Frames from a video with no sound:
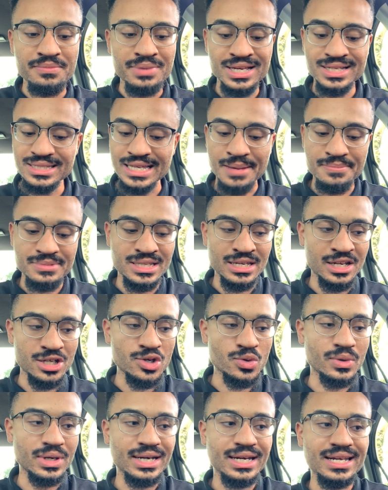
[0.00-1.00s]
Because I'm telling
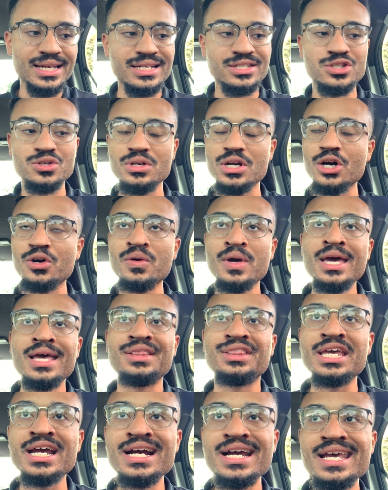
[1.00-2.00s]
you what it is. You know,
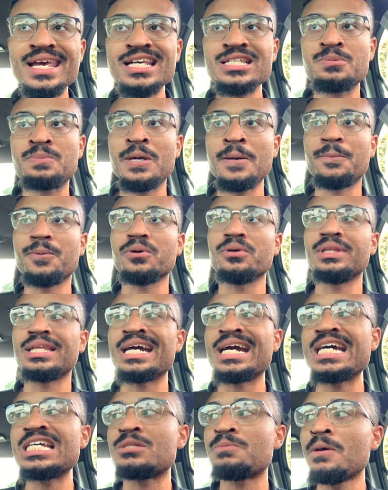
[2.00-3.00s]
there is people
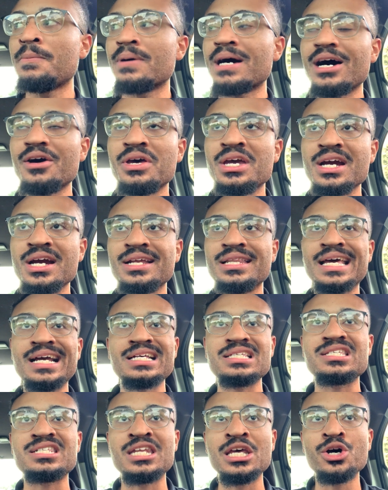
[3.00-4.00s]
out here that can
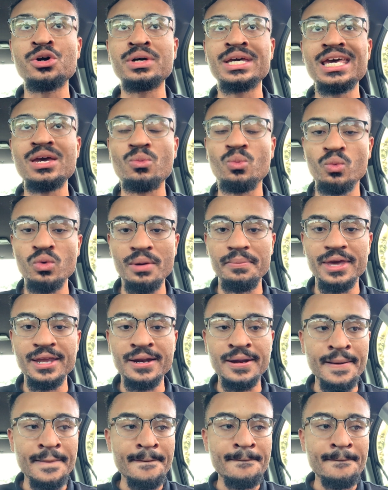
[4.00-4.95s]
still get women,